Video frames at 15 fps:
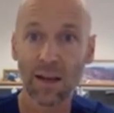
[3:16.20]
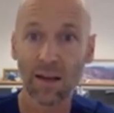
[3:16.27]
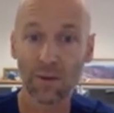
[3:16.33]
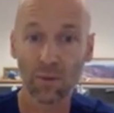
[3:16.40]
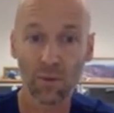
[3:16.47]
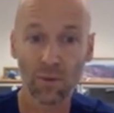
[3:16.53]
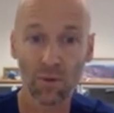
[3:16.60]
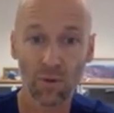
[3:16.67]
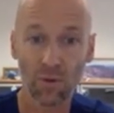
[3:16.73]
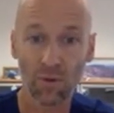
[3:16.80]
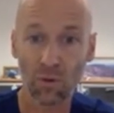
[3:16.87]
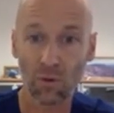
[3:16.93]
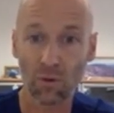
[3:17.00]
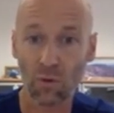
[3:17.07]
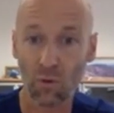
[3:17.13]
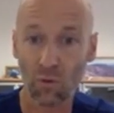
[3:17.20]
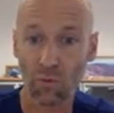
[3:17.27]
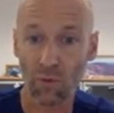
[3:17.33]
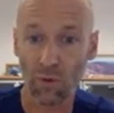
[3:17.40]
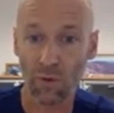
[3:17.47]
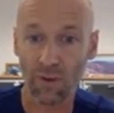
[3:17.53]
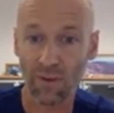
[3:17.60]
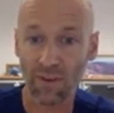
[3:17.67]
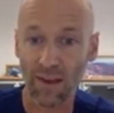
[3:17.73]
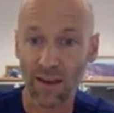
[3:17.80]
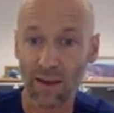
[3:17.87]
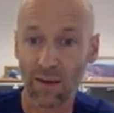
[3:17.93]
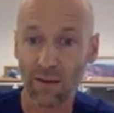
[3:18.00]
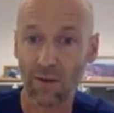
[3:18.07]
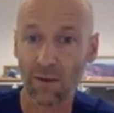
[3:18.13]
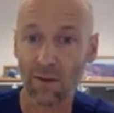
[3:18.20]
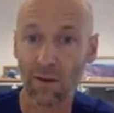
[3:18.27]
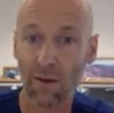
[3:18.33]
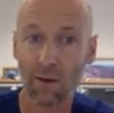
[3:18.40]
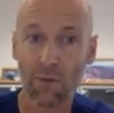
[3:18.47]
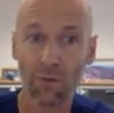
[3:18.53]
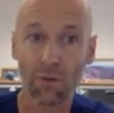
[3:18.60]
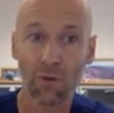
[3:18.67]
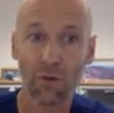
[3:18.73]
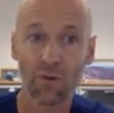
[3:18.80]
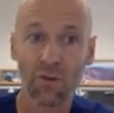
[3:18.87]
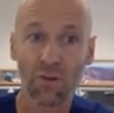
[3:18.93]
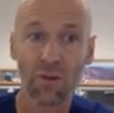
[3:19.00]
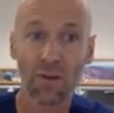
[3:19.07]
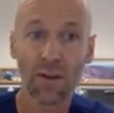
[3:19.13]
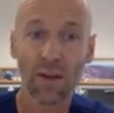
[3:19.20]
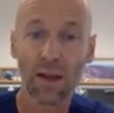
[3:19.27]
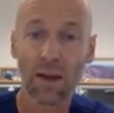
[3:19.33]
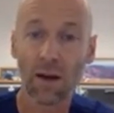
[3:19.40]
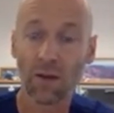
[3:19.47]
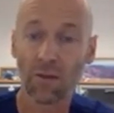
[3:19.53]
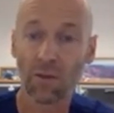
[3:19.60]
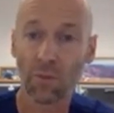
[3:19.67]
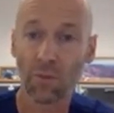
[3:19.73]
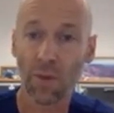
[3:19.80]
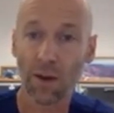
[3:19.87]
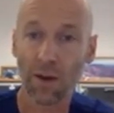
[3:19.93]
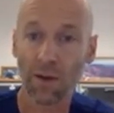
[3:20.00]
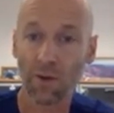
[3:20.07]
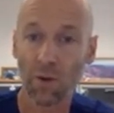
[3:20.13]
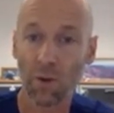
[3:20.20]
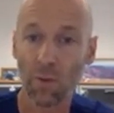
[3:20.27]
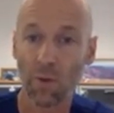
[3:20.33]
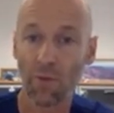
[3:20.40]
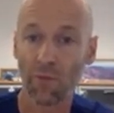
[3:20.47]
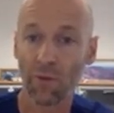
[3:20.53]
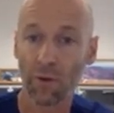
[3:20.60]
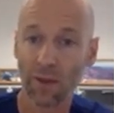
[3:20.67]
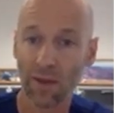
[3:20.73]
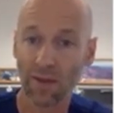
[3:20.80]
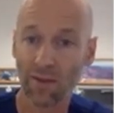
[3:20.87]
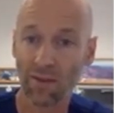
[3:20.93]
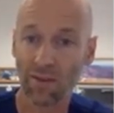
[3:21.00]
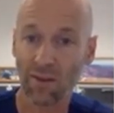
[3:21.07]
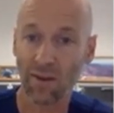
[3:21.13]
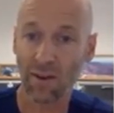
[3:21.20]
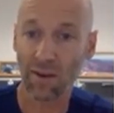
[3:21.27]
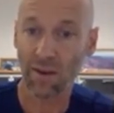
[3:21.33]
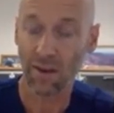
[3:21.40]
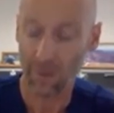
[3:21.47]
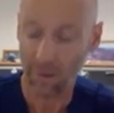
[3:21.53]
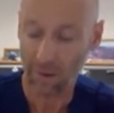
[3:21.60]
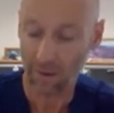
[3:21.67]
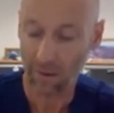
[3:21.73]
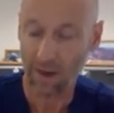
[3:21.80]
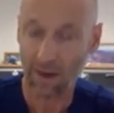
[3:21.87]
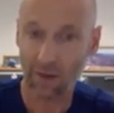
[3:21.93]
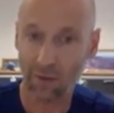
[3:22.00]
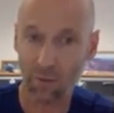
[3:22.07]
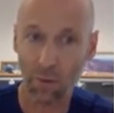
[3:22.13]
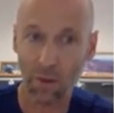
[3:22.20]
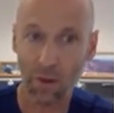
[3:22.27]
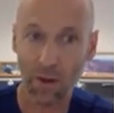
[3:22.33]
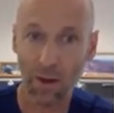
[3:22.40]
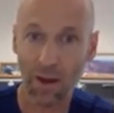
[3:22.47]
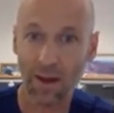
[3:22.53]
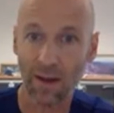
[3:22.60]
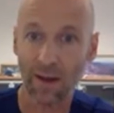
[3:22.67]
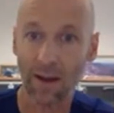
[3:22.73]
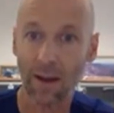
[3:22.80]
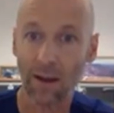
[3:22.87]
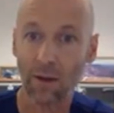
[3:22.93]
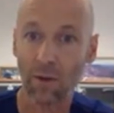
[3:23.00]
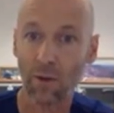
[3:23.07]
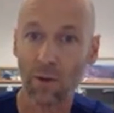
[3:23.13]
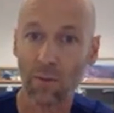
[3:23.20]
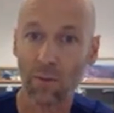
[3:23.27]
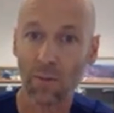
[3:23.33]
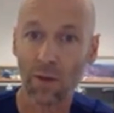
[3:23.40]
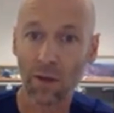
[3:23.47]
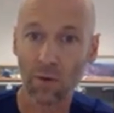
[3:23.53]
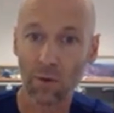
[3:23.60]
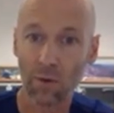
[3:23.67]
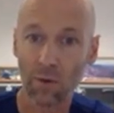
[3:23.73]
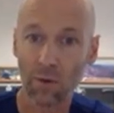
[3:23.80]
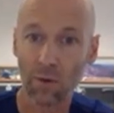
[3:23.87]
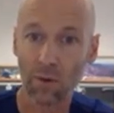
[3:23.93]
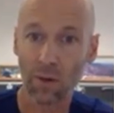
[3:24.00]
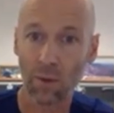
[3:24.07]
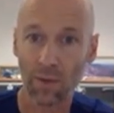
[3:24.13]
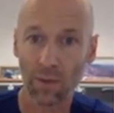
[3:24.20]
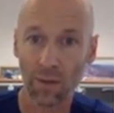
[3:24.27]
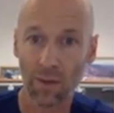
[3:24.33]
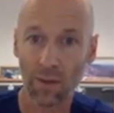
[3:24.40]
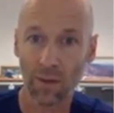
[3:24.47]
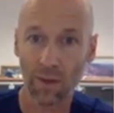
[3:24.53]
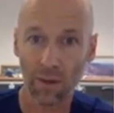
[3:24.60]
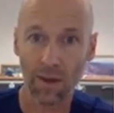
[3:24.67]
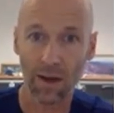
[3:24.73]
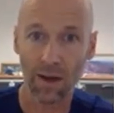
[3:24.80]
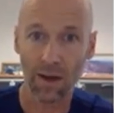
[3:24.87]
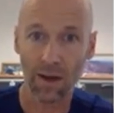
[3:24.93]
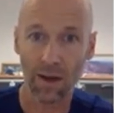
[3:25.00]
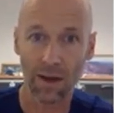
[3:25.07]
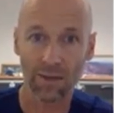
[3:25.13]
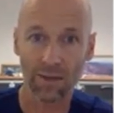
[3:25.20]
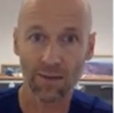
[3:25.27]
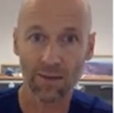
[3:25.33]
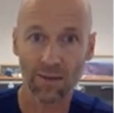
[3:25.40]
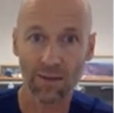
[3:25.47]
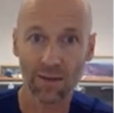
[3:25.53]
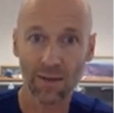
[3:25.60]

This was also true for the second version of the Brain Trauma Foundation guidelines, where you had an algorithm to the guidelines.